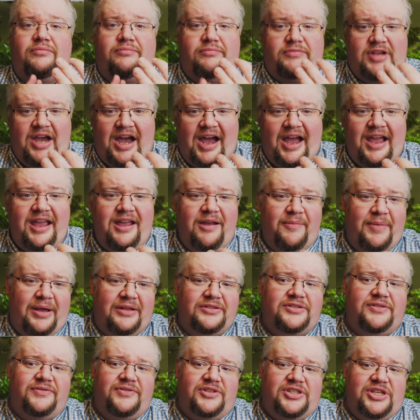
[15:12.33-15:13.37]
high
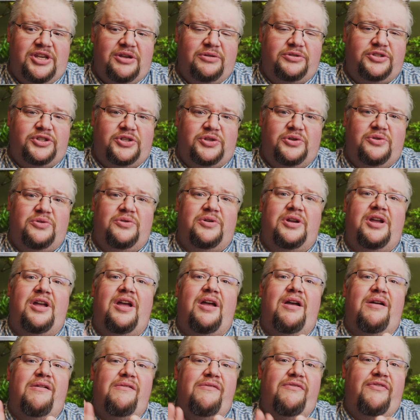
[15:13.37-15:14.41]
amounts of CO2,
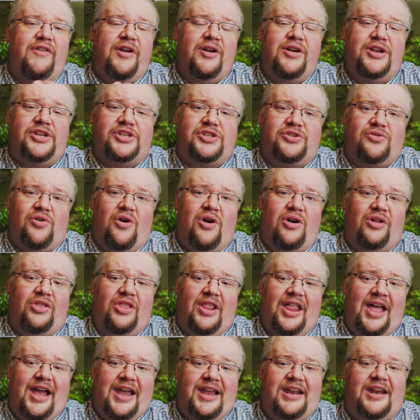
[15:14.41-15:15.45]
very strong
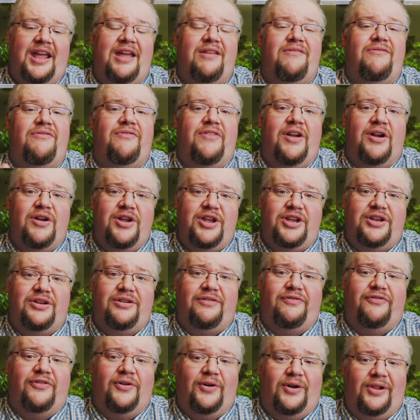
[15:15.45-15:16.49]
light, and very
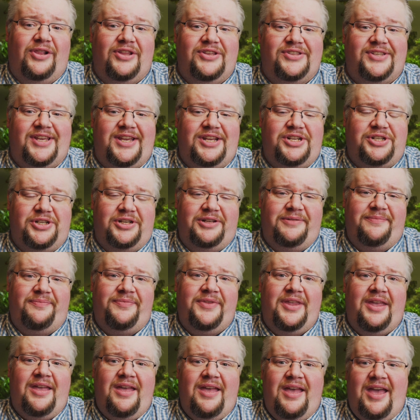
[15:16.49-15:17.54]
good fertilization.
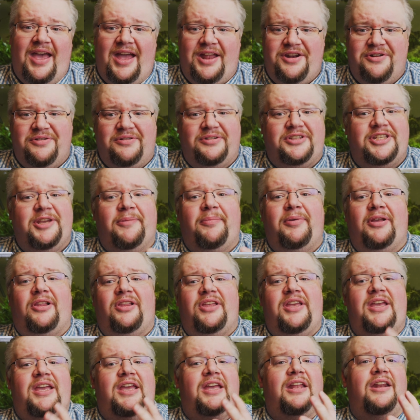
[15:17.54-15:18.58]
And you're
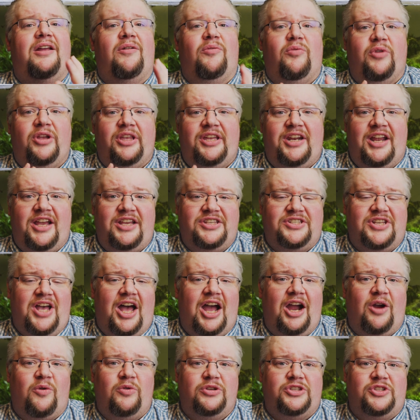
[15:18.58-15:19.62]
typically in a really nice
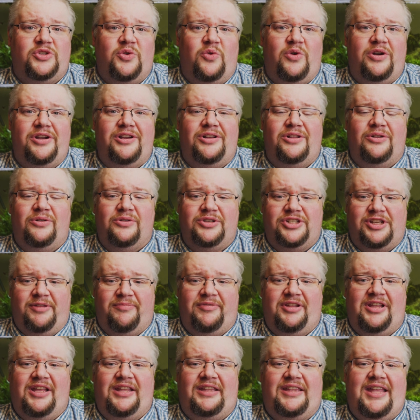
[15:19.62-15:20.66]
aqua soil or
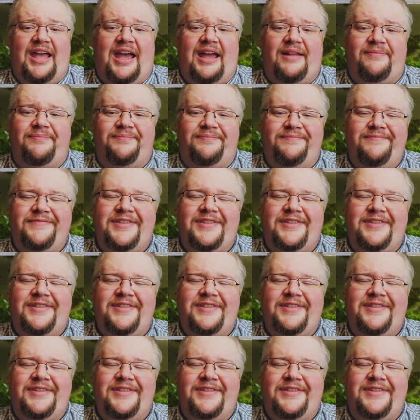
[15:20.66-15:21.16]
something like that.